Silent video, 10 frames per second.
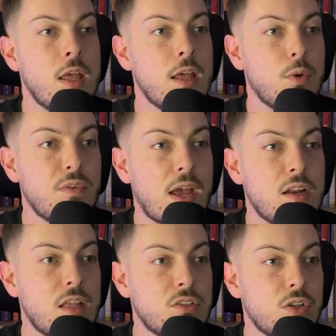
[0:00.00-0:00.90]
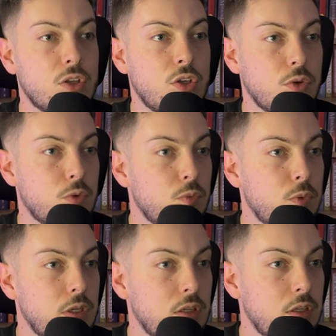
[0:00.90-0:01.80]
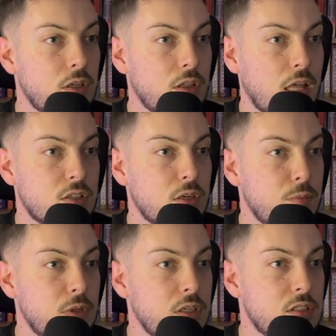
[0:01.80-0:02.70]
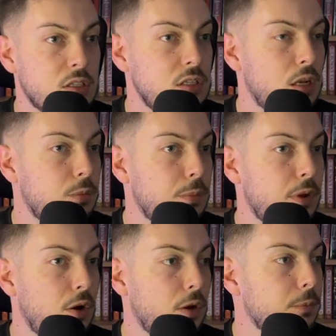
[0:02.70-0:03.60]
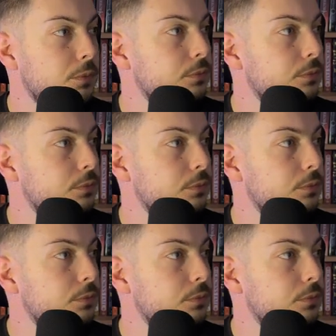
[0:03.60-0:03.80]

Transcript: We've added that to the queue. That's going to be sitting and preparing.